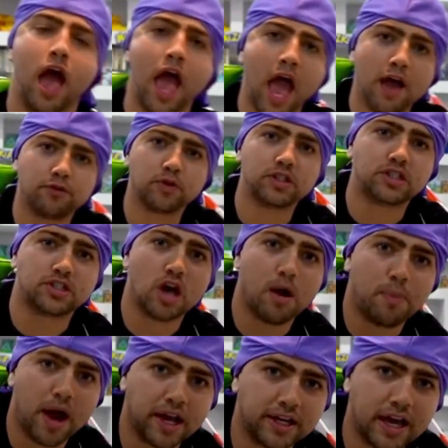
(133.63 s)
every
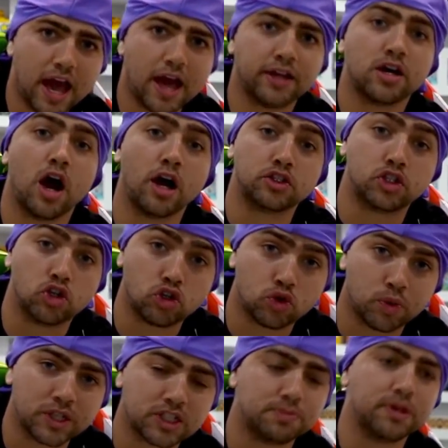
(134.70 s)
sub I get until
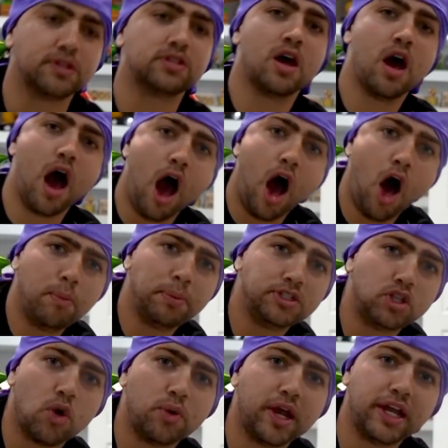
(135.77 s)
Christmas, I'll be
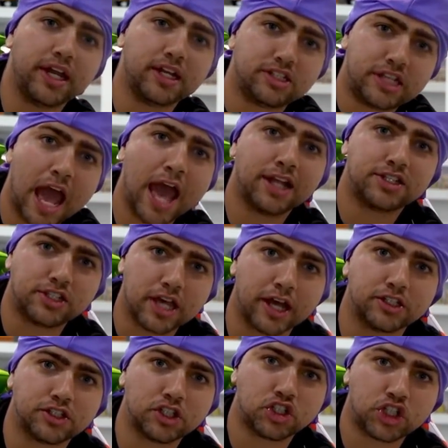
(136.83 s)
donating 10
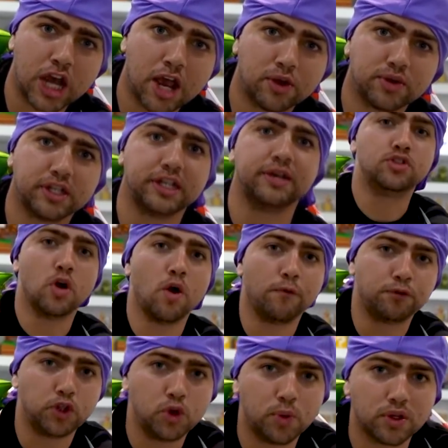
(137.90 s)
cents to charity. So
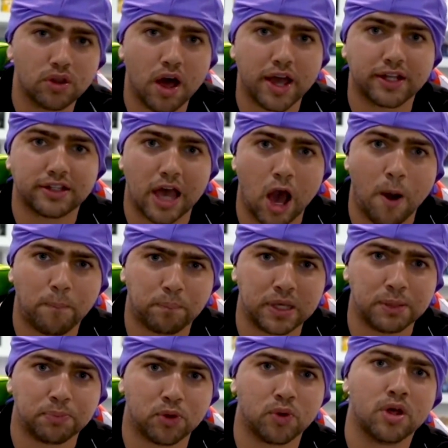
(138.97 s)
if you would like to help
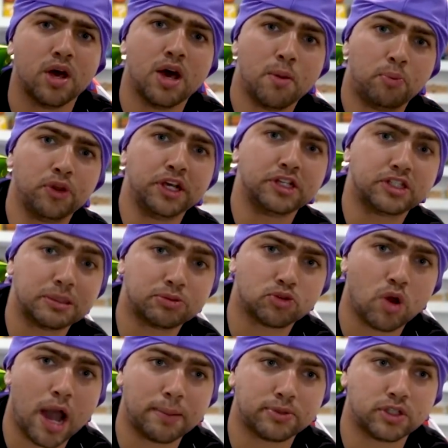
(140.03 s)
people, please
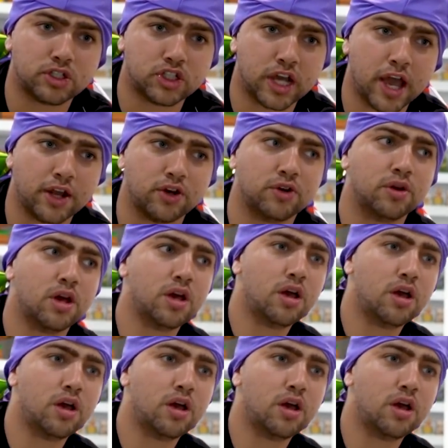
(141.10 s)
subscribe to the channel.